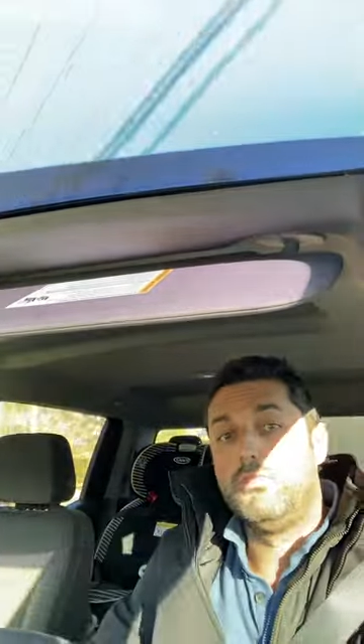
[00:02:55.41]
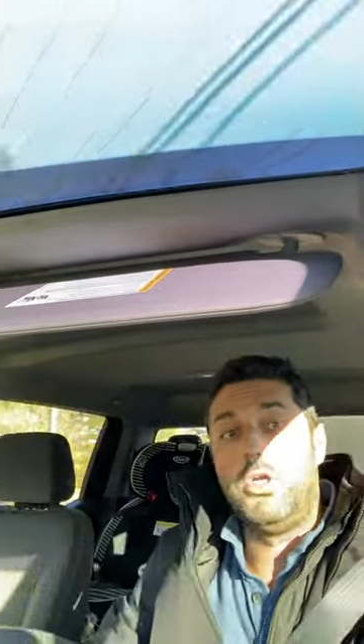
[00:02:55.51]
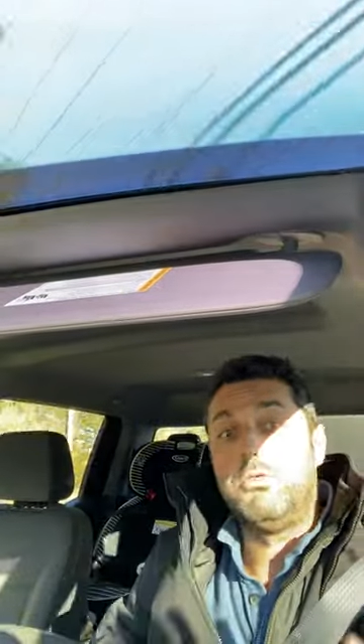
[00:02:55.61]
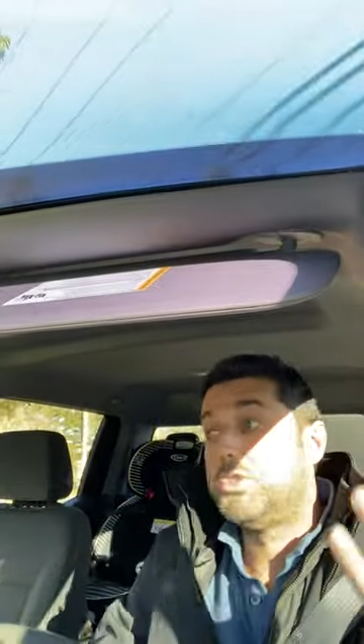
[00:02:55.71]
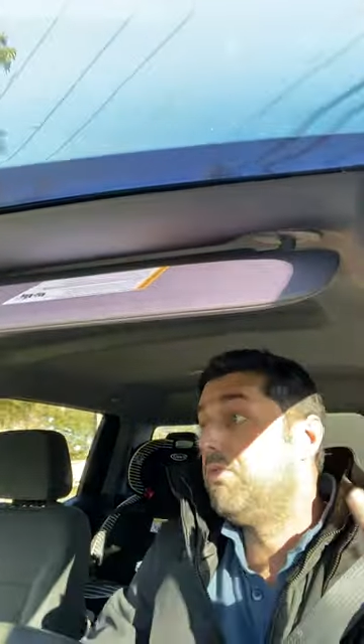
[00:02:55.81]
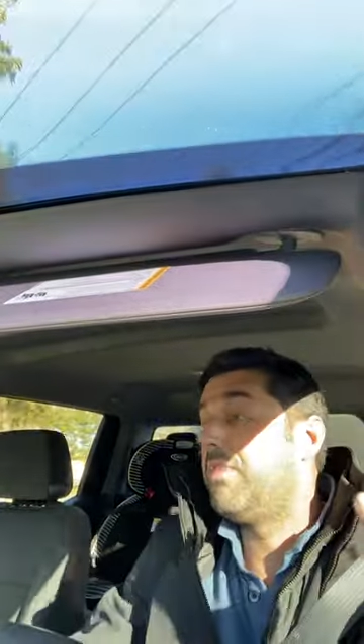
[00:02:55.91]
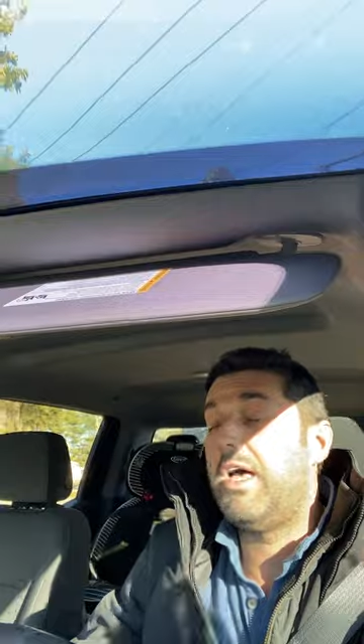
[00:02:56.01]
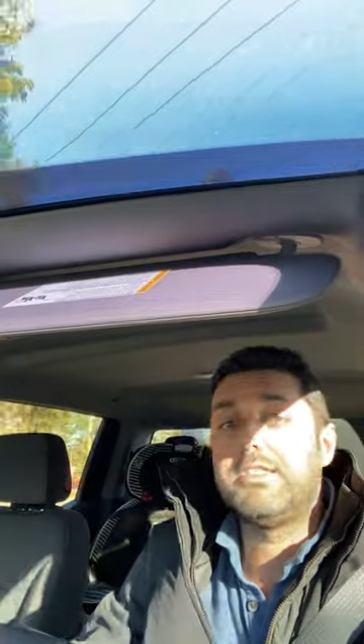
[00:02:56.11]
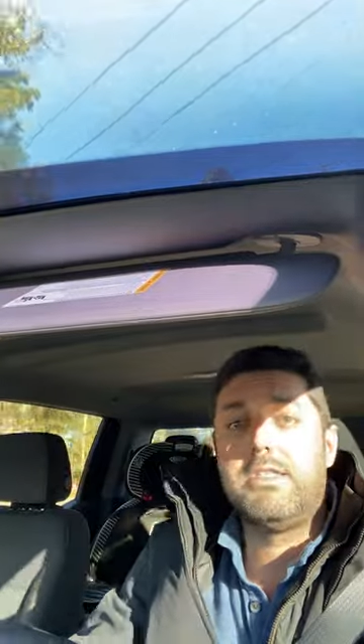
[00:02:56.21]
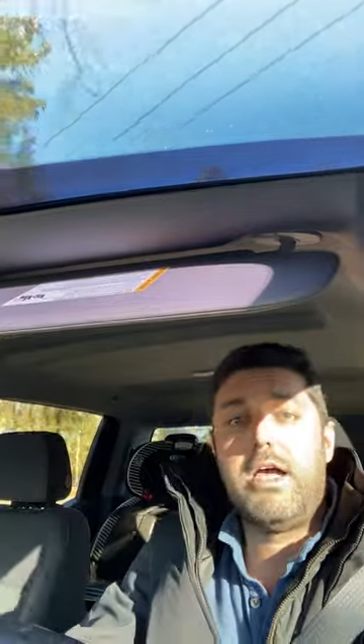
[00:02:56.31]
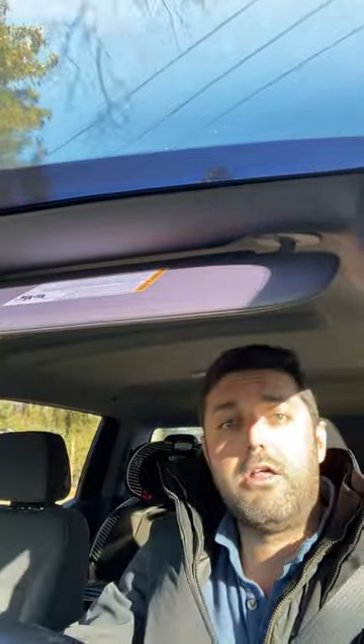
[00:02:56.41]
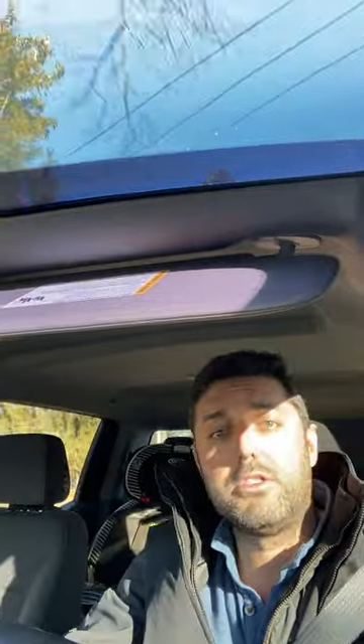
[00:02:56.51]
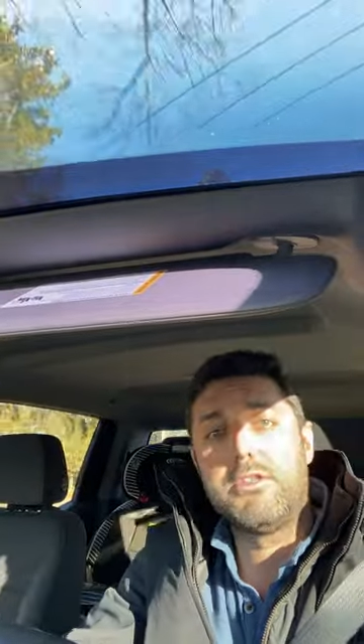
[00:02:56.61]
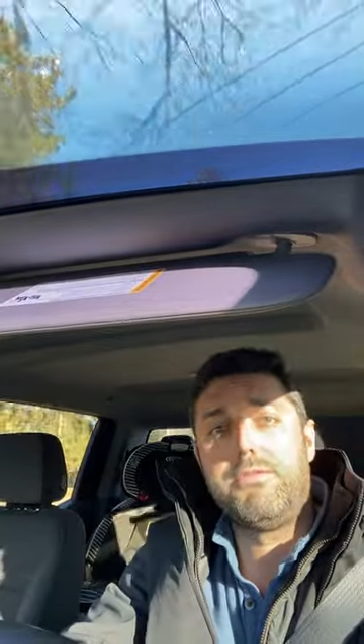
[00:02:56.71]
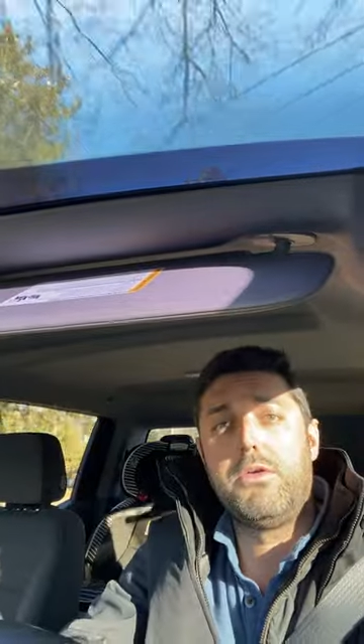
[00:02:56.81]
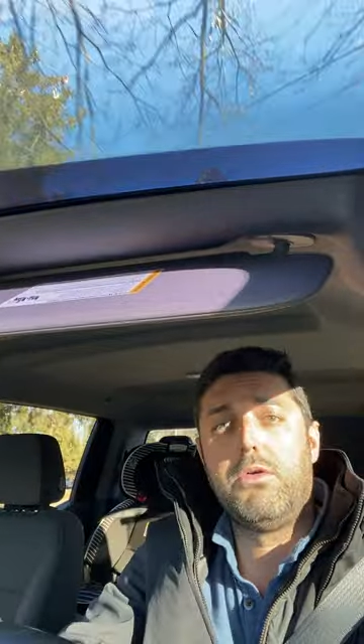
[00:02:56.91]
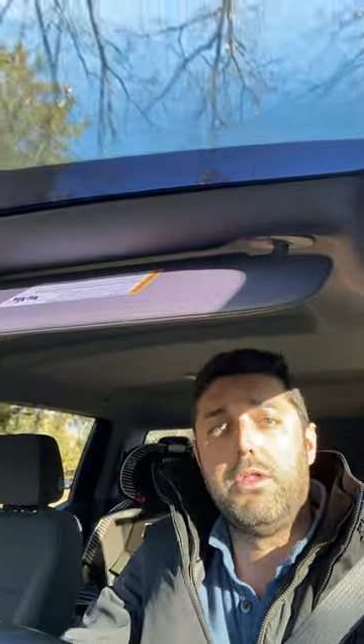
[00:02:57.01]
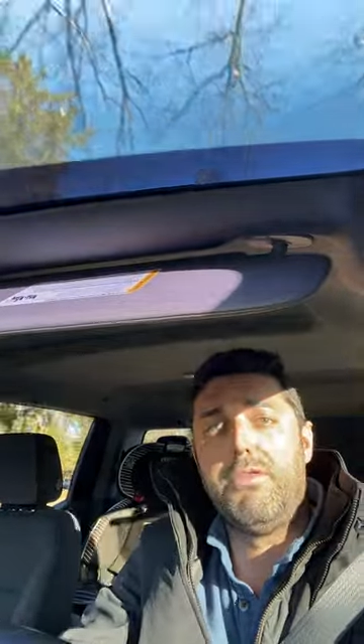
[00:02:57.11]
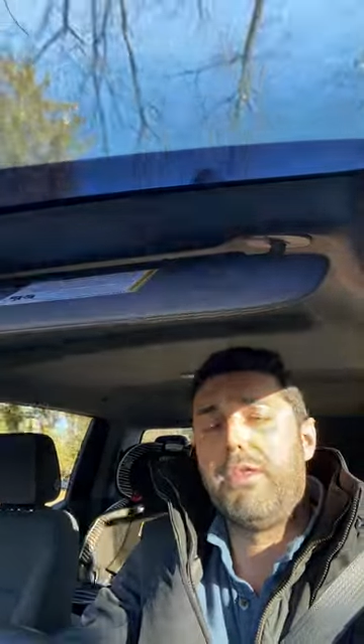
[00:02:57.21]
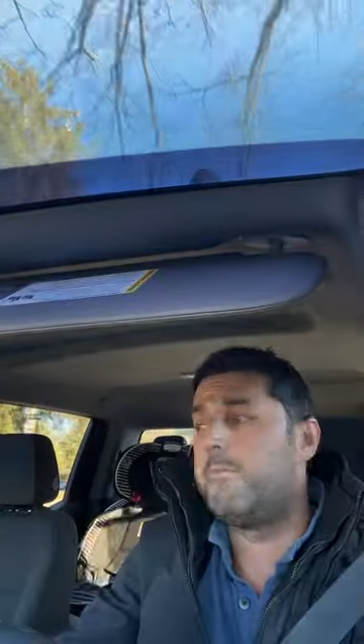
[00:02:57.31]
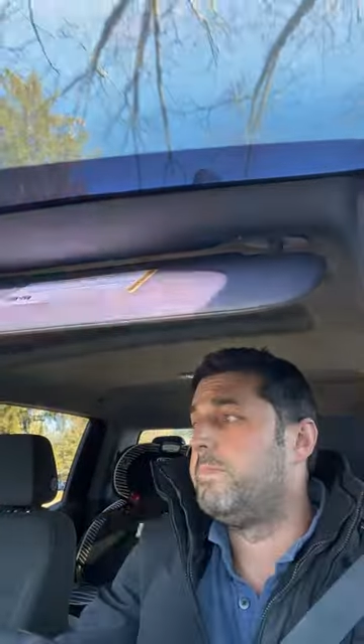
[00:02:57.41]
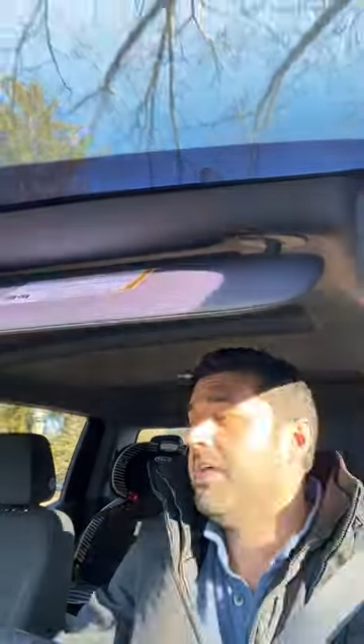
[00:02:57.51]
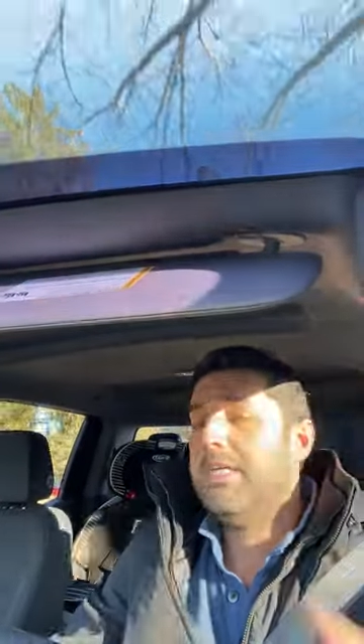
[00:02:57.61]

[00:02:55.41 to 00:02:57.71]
you know, $2,000 if you go lithium.